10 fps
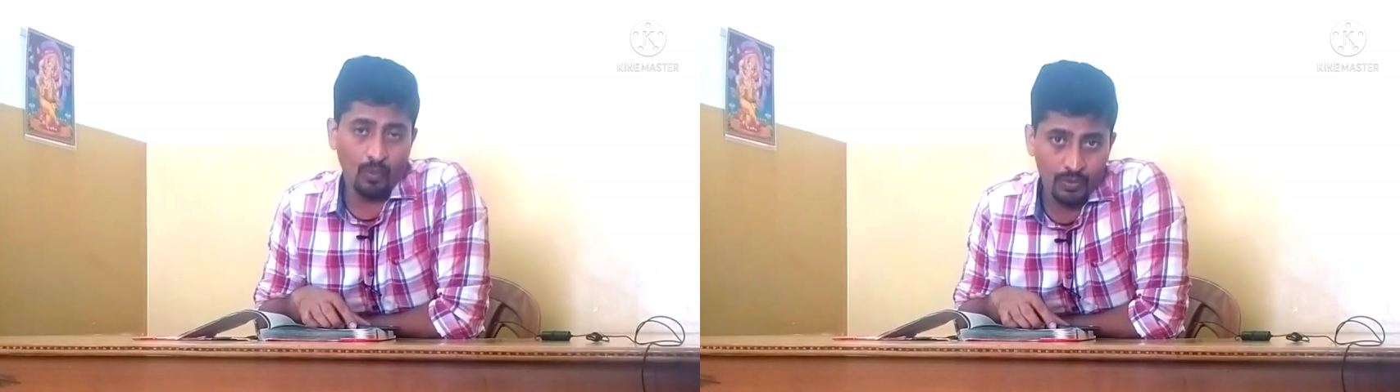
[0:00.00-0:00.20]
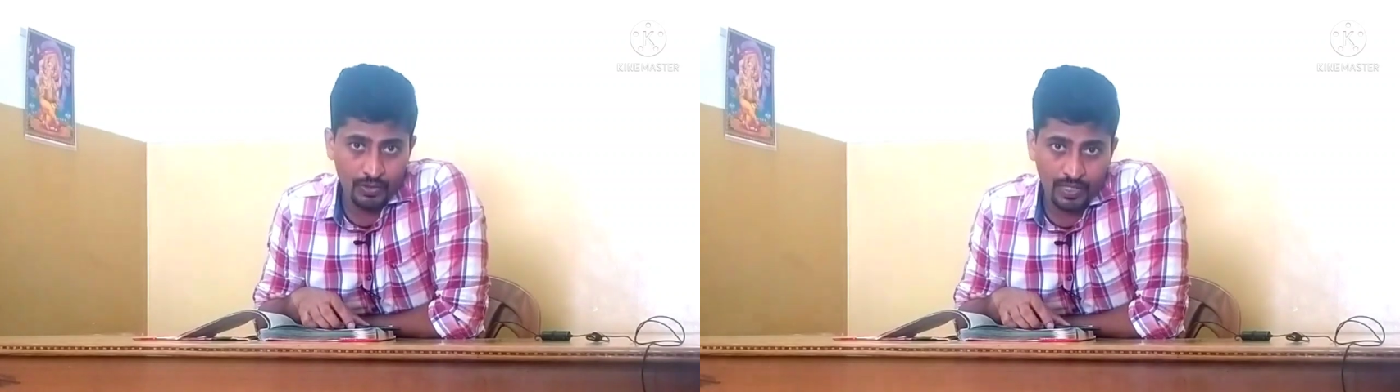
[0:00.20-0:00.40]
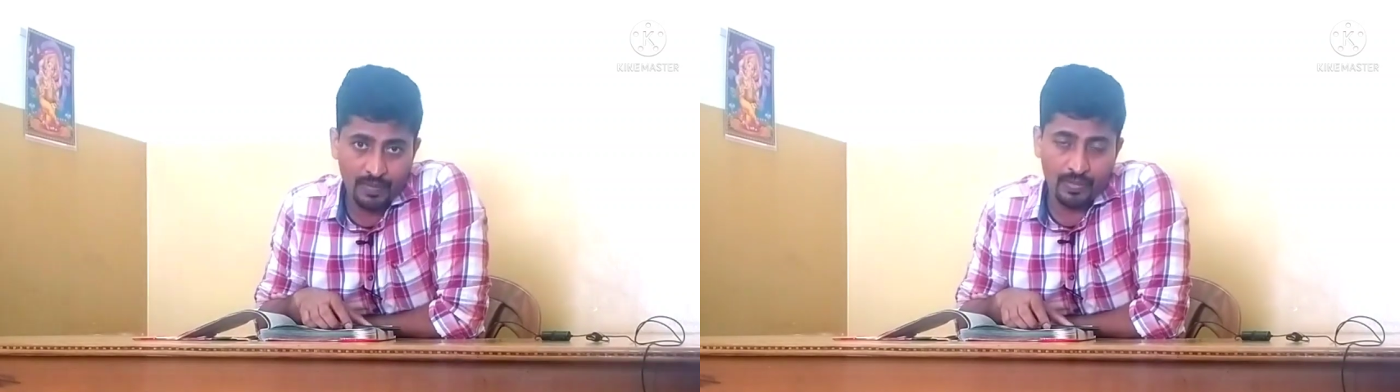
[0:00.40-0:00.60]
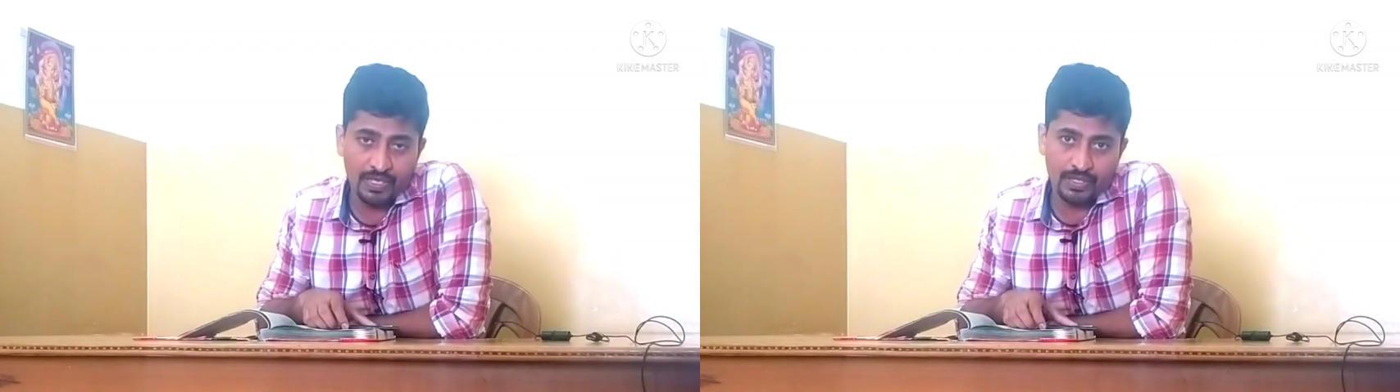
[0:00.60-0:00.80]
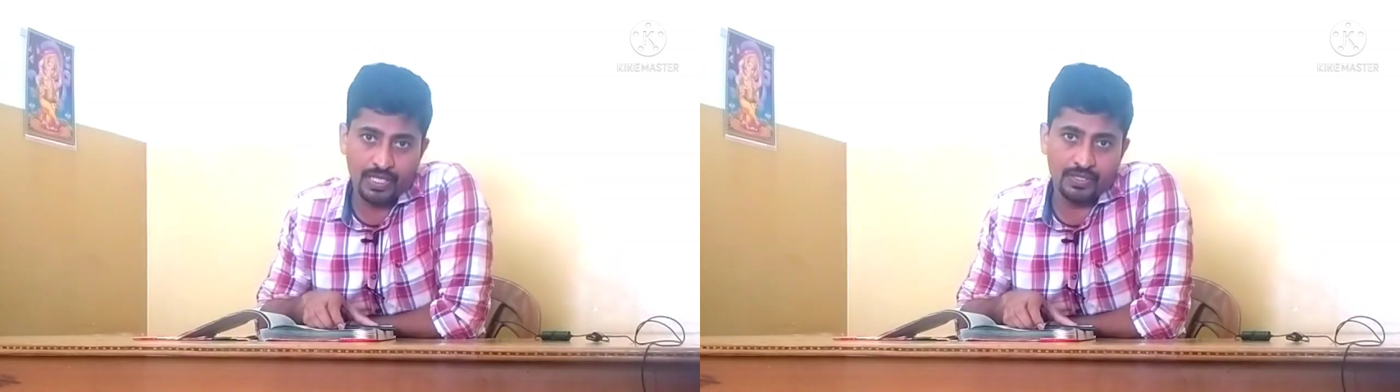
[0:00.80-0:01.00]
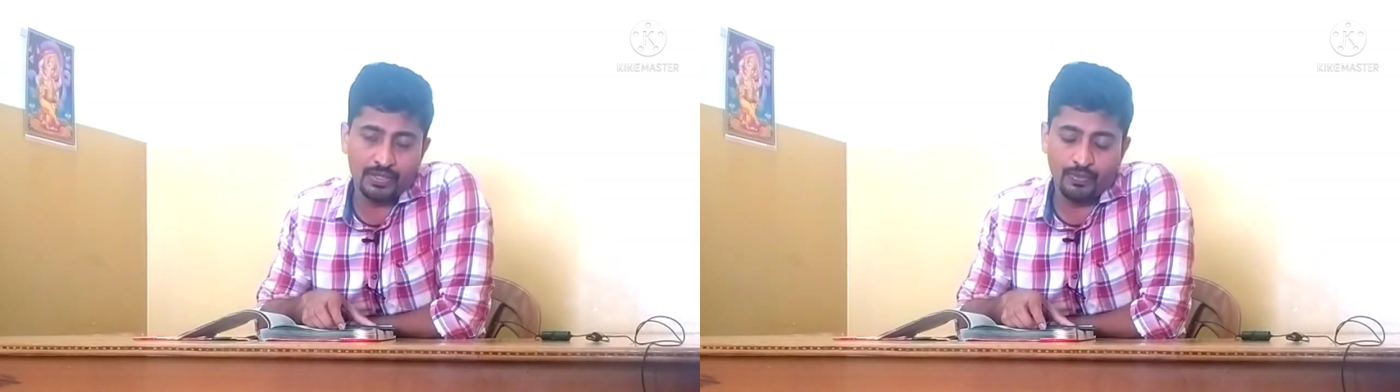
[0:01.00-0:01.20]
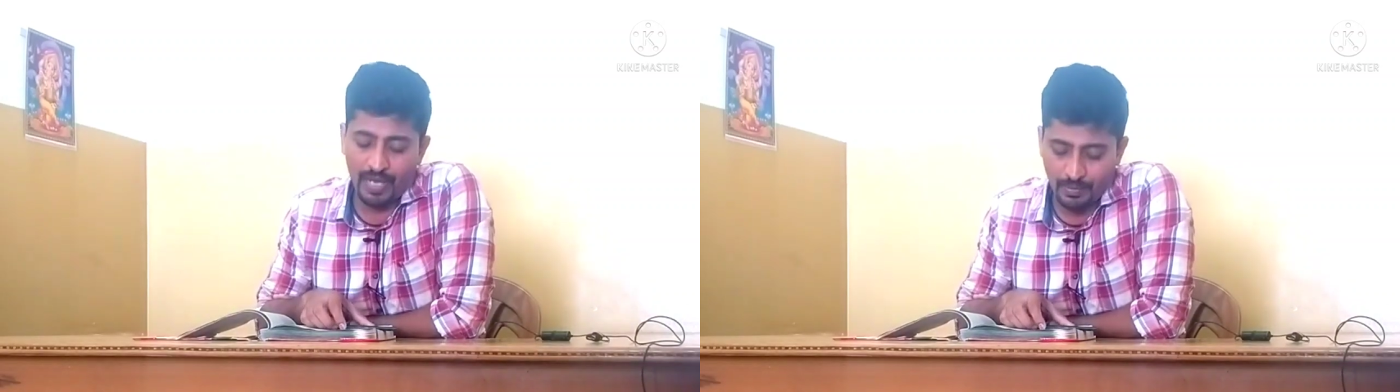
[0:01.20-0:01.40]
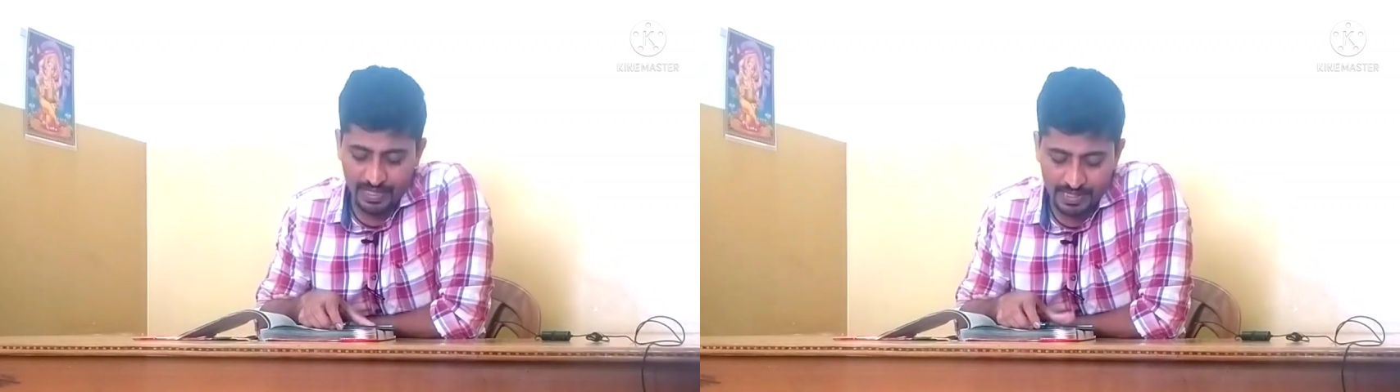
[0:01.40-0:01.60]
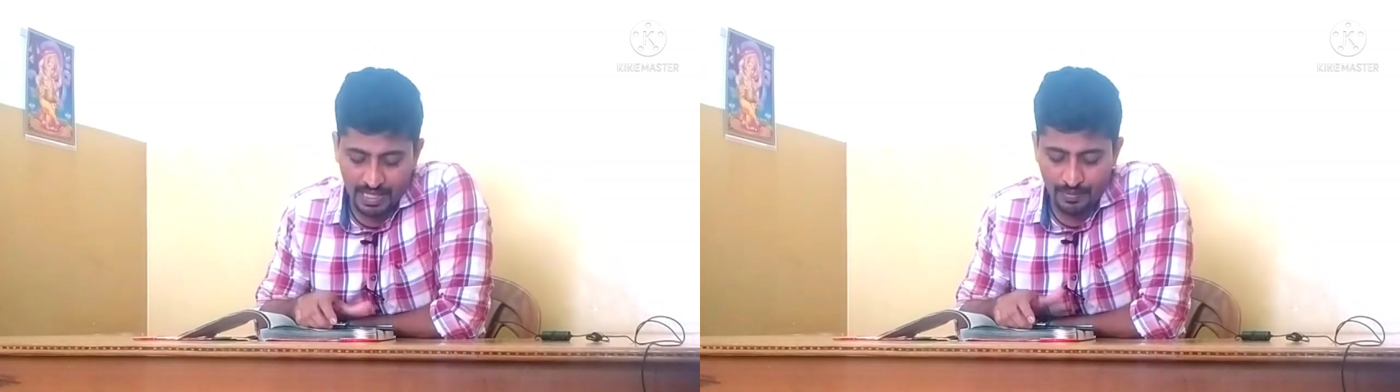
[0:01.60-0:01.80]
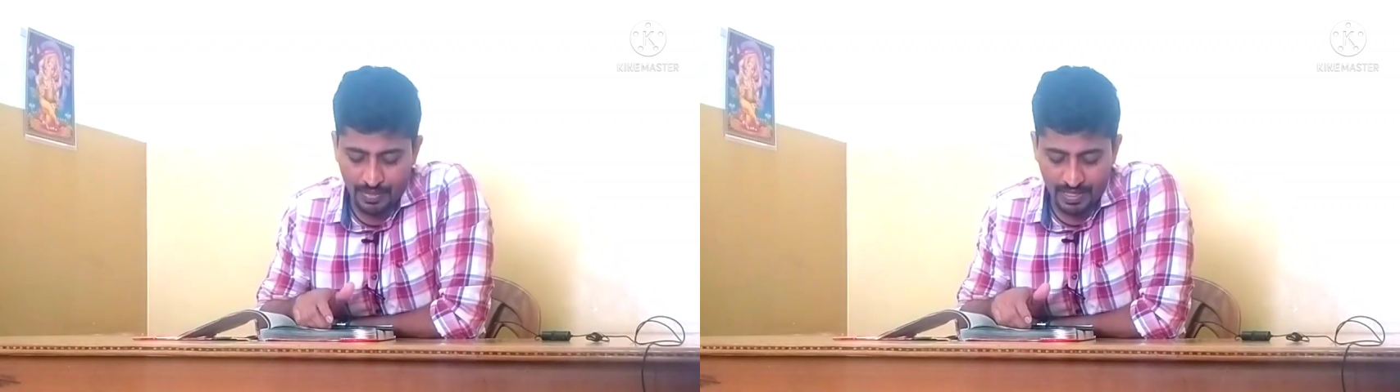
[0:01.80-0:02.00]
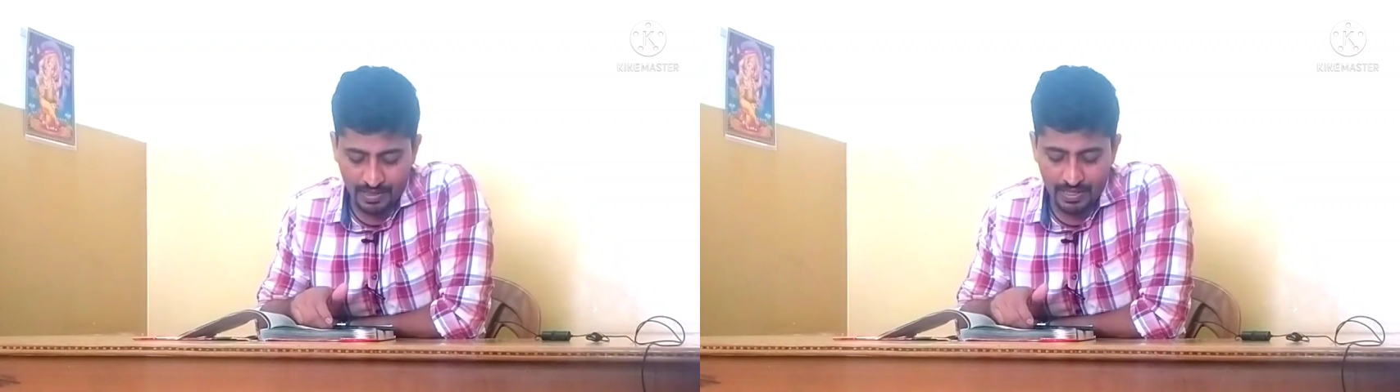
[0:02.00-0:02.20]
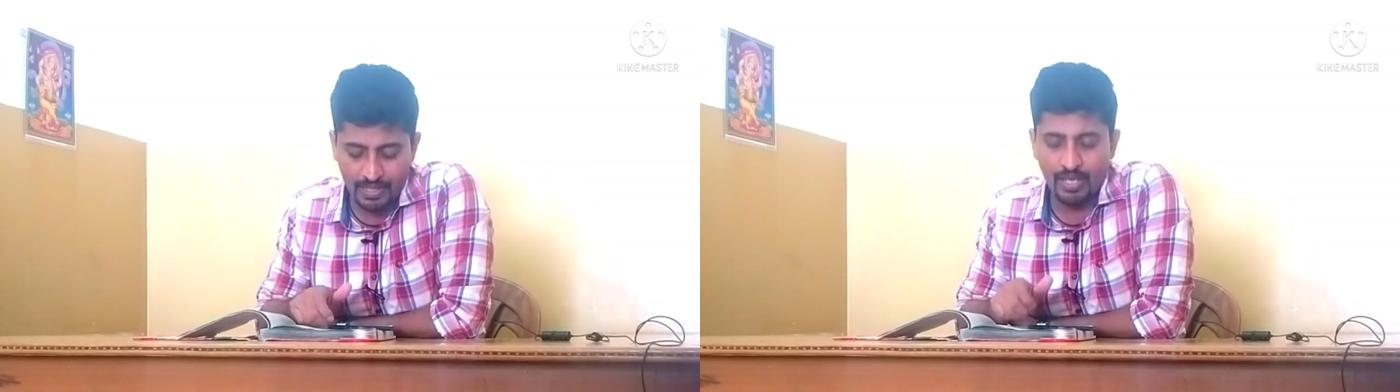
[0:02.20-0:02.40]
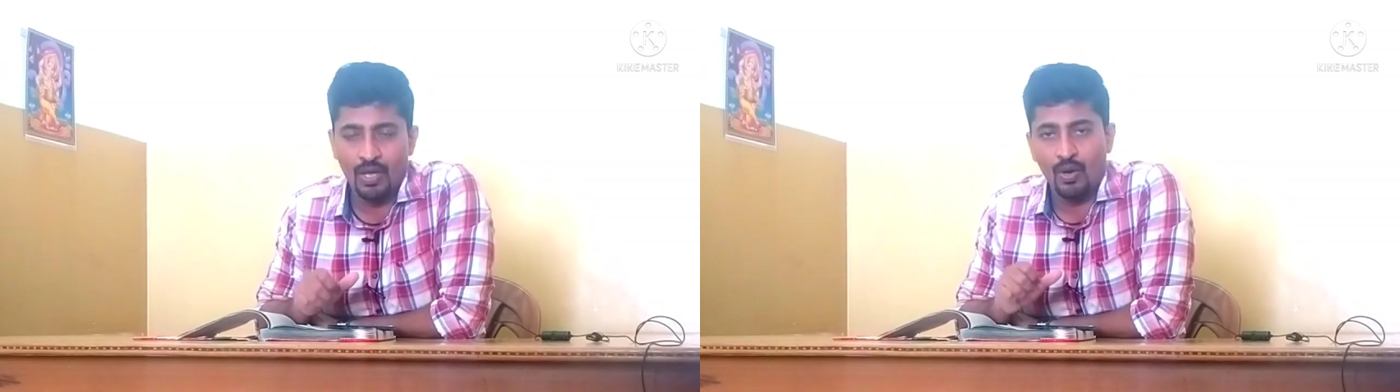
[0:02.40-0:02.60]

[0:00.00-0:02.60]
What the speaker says: ozone depletions, when we celebrate the